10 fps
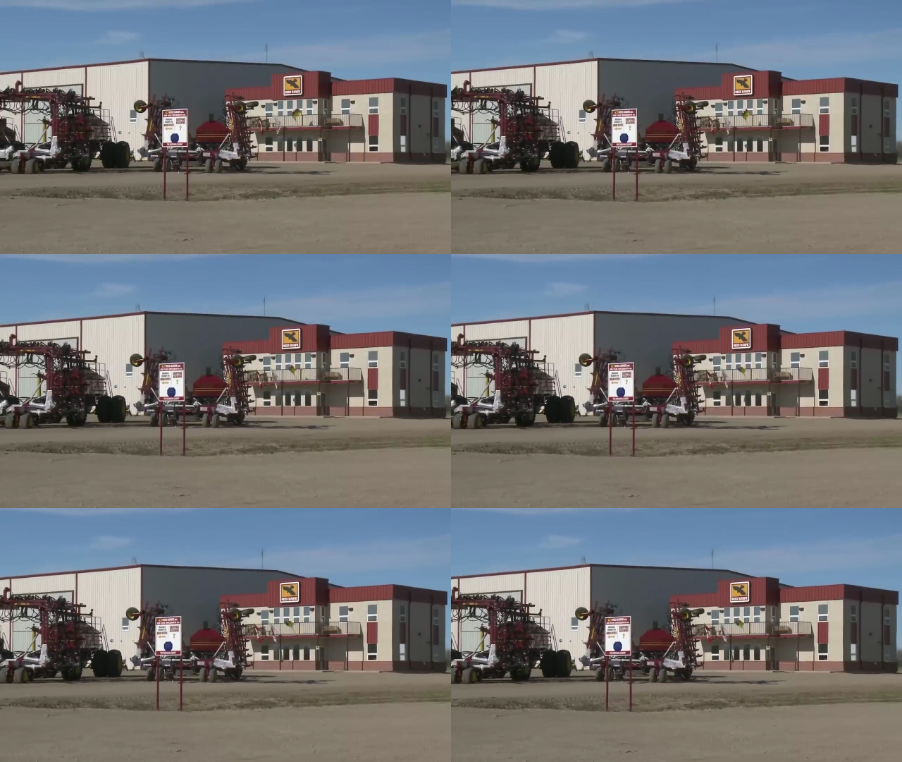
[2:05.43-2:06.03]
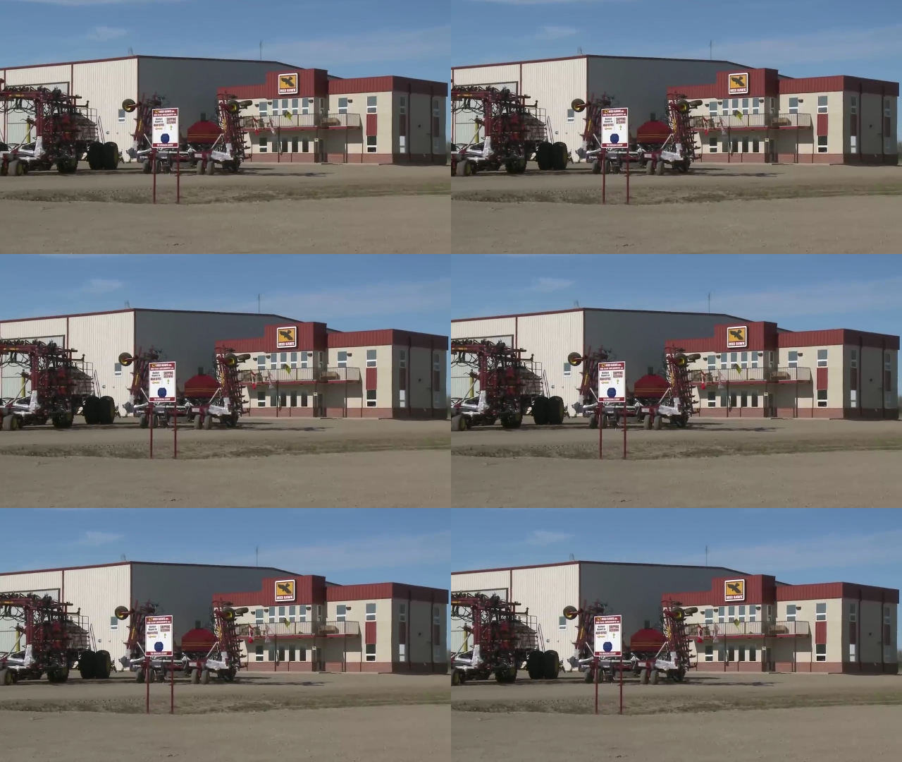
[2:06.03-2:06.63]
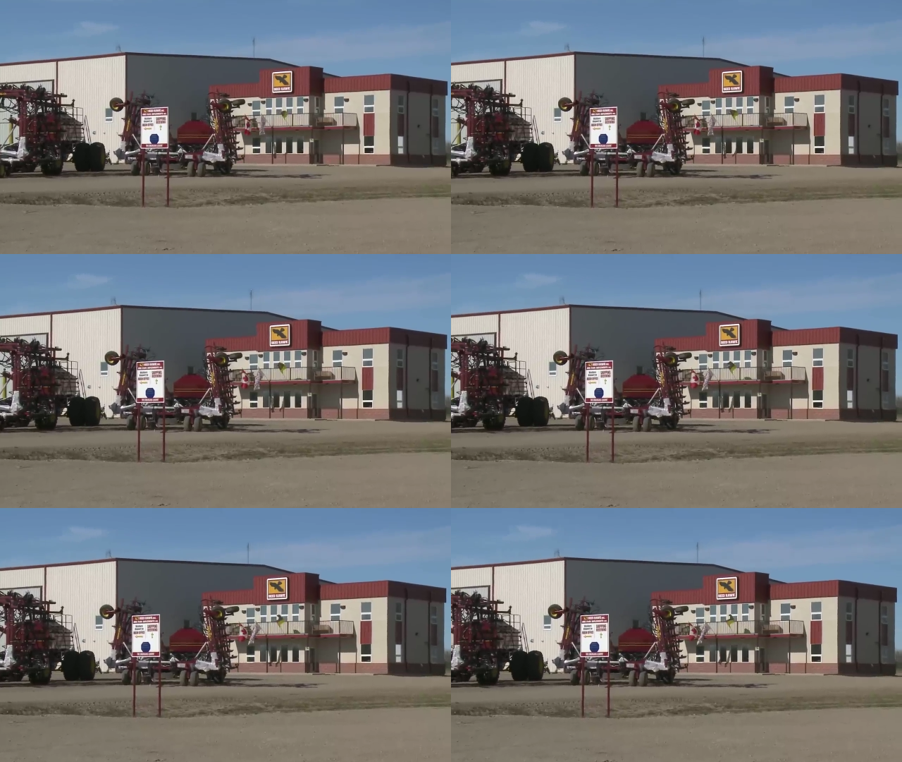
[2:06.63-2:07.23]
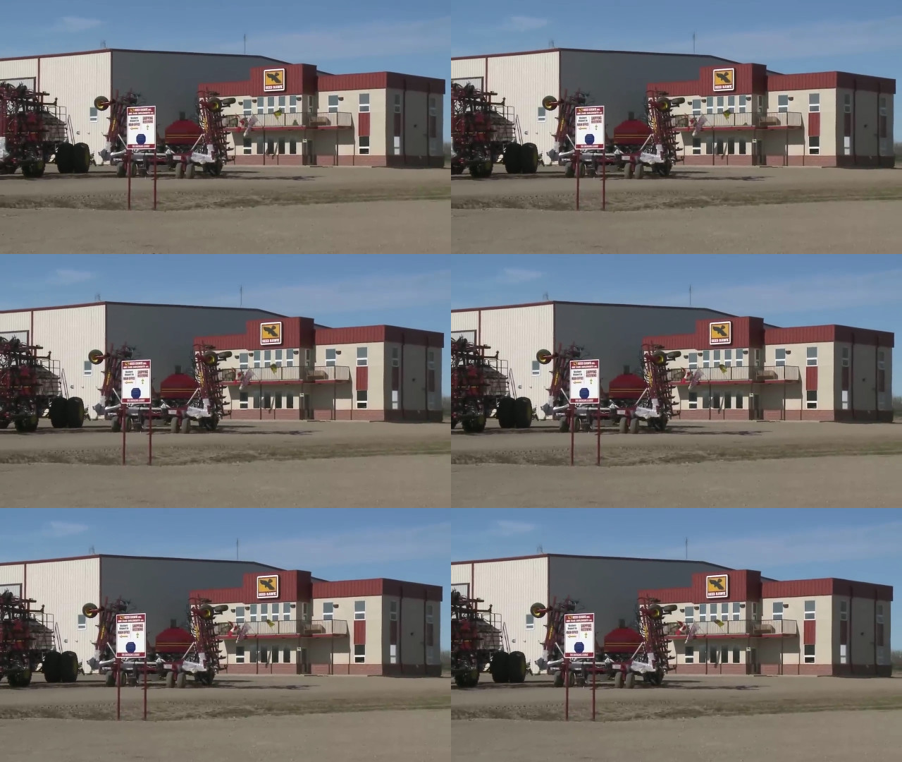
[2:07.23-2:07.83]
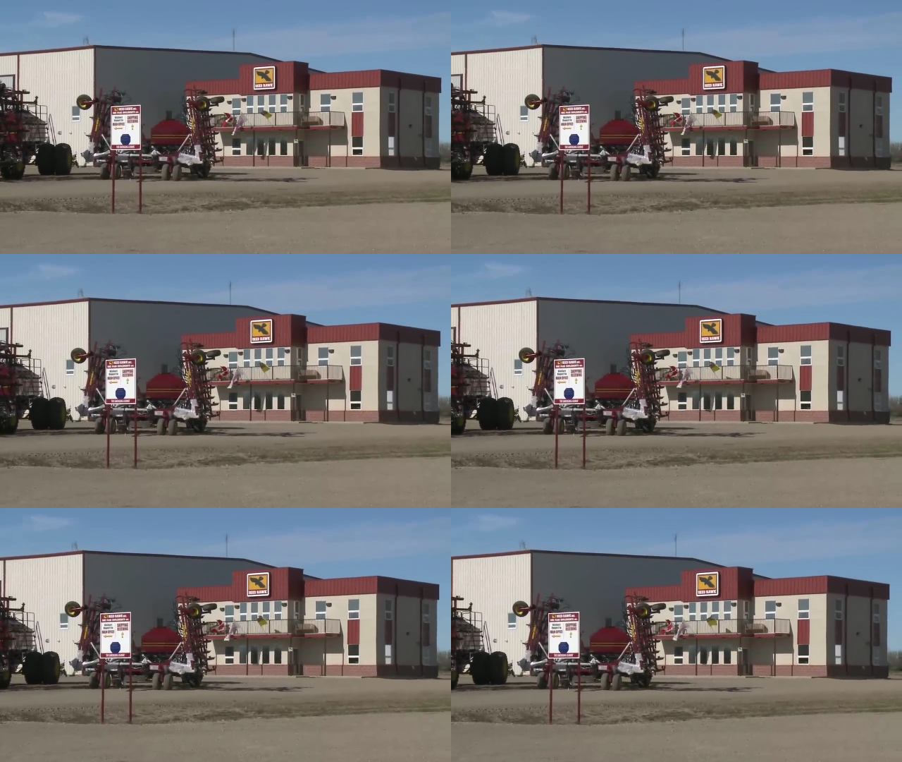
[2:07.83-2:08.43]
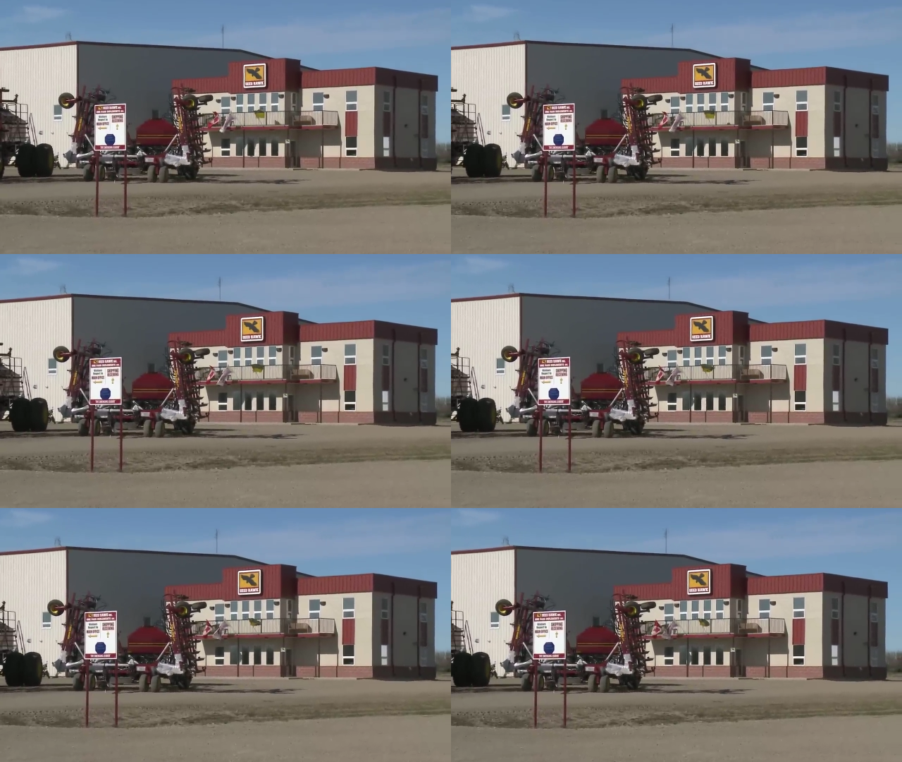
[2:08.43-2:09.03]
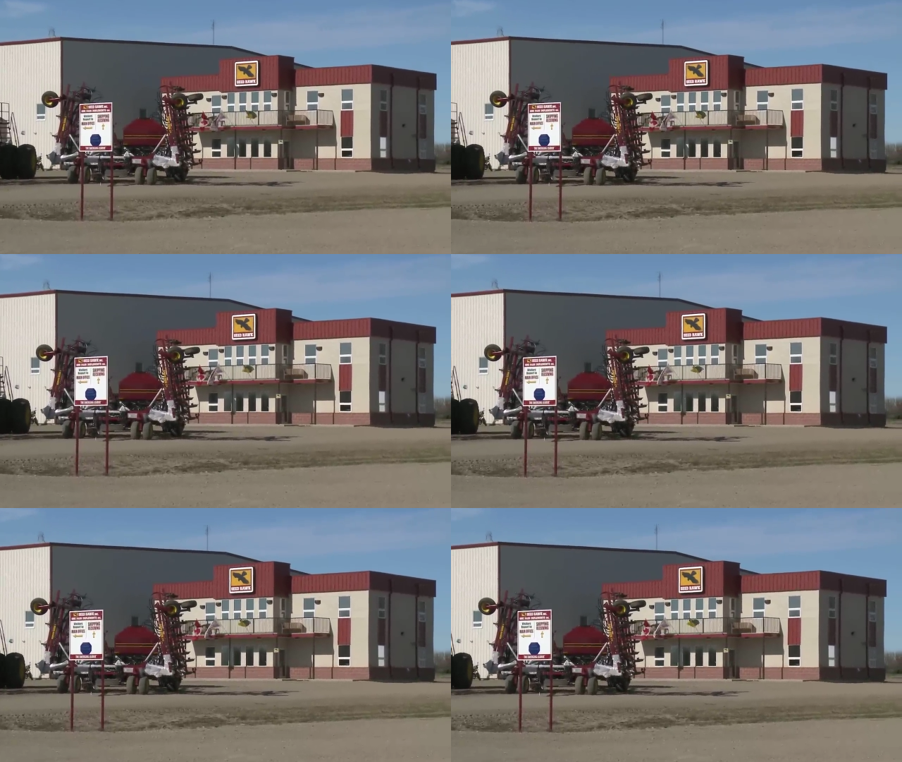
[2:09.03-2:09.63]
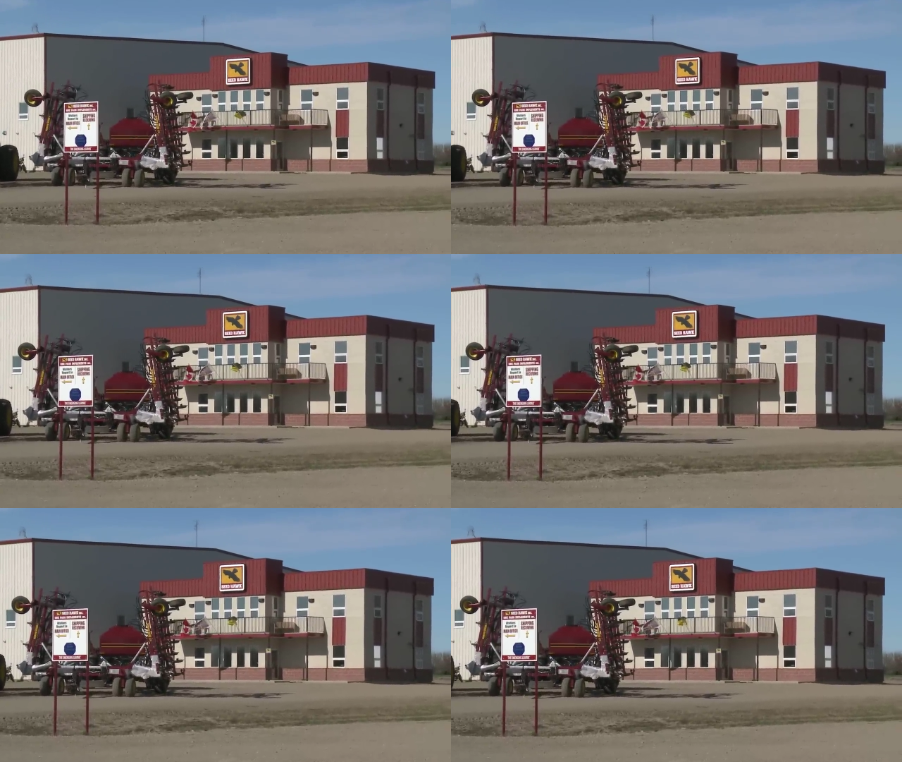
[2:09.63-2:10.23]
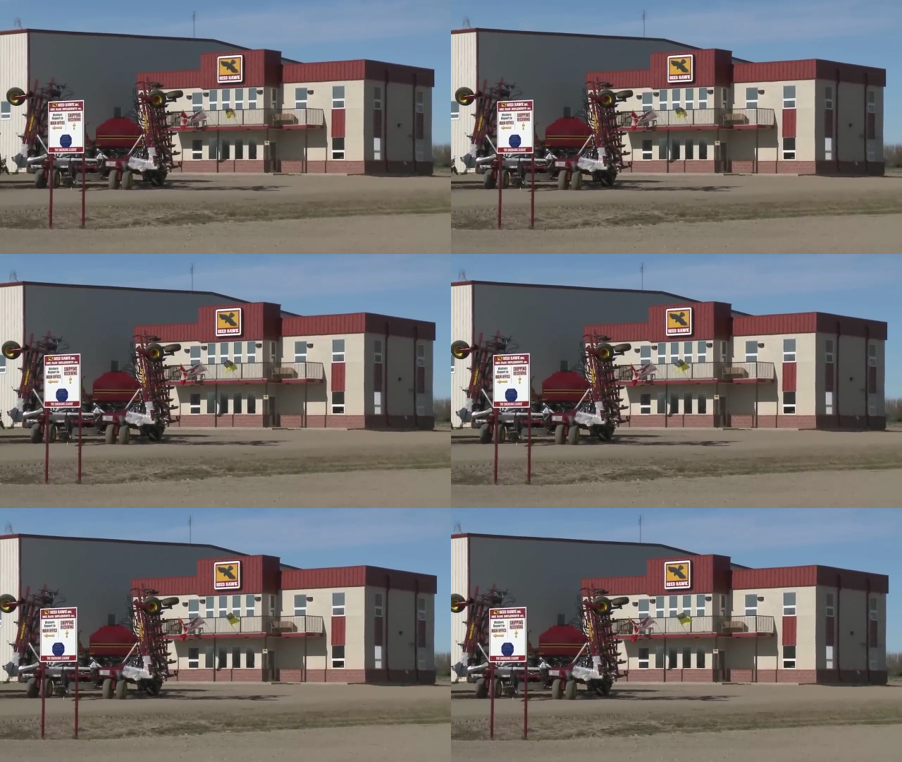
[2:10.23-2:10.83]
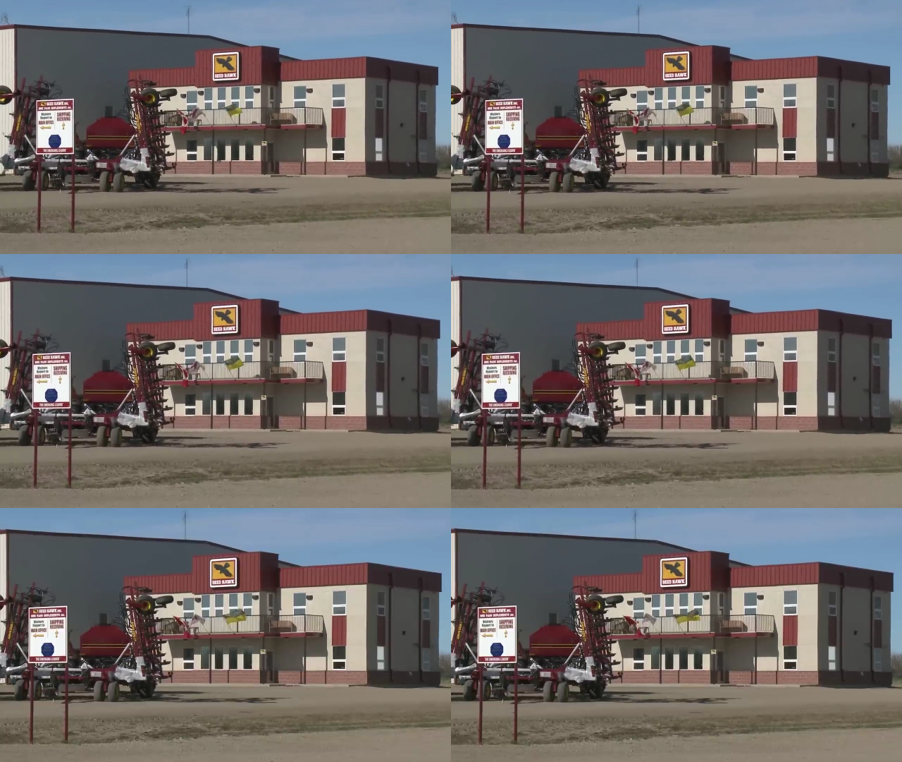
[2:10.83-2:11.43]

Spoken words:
(no speaker visible)